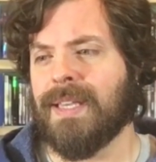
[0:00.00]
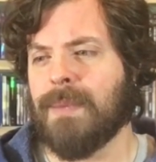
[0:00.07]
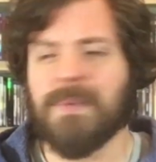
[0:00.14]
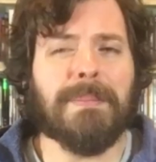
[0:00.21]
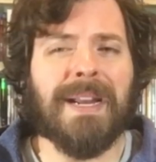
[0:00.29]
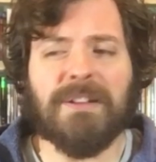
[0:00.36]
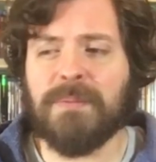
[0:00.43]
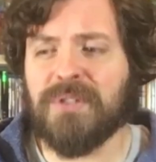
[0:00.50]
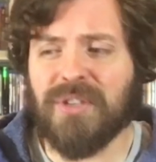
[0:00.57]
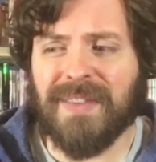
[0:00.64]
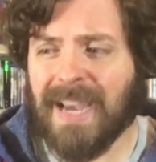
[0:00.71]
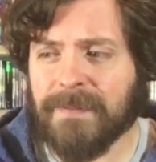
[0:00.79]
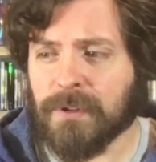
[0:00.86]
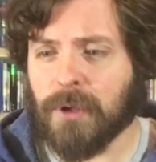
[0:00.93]
It was a matter of
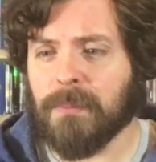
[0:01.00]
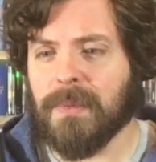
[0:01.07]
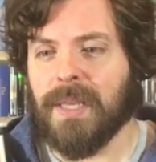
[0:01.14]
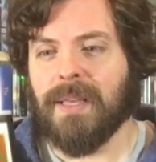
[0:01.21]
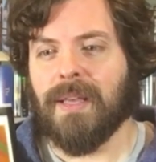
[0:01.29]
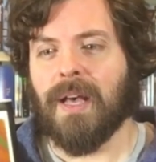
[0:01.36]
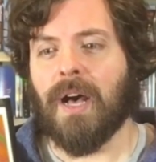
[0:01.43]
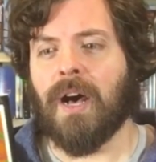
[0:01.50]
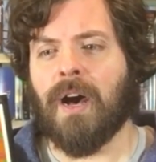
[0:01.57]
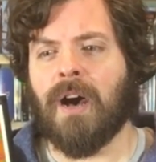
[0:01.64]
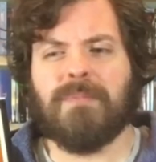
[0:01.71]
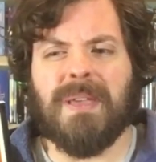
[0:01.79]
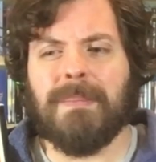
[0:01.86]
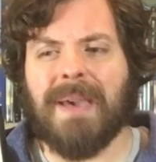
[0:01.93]
pushing the envelope, uh,
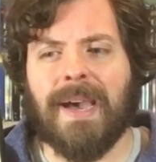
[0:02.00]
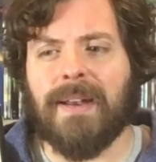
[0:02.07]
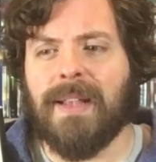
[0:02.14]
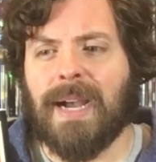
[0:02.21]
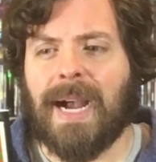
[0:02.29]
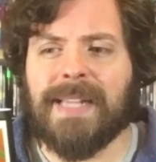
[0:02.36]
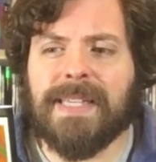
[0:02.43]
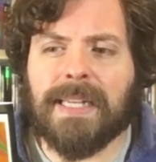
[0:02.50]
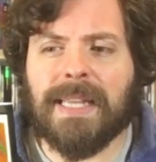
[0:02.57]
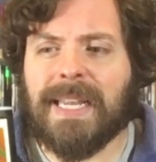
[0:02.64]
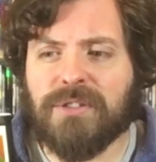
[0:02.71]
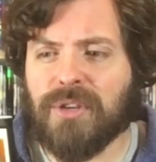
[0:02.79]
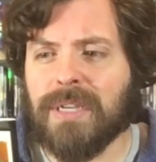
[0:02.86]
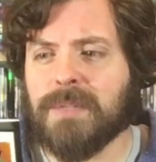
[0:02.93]
of being bad. I did a
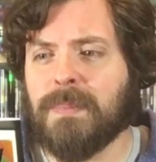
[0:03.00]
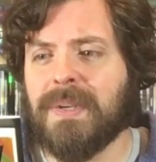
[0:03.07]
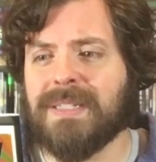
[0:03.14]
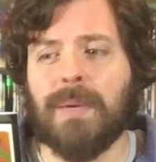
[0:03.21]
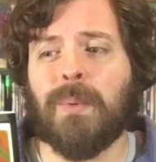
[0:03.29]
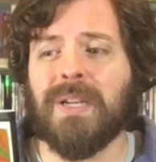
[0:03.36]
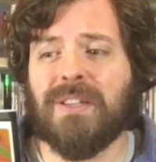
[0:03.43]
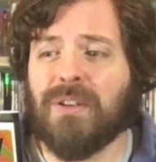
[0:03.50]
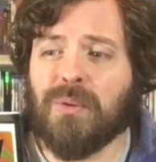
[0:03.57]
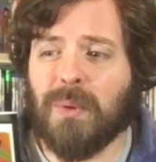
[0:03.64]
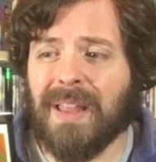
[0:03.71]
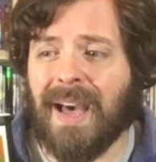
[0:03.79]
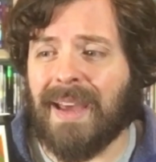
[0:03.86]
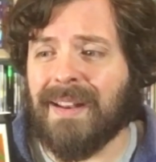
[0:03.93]
lot of drugs because I wanted to
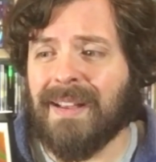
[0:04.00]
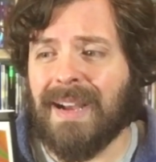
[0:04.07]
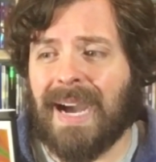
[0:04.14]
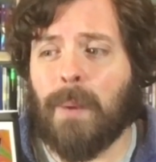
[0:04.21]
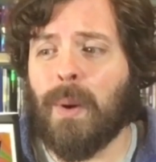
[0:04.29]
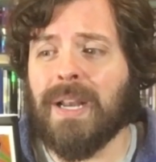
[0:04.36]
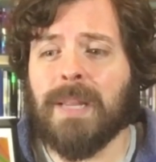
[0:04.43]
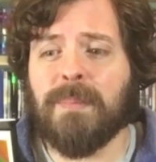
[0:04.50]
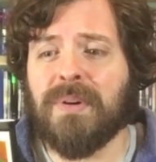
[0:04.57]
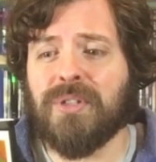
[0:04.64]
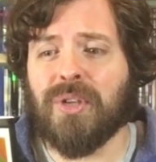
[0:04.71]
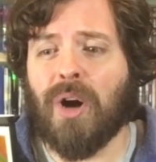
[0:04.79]
do a lot. I wanted to push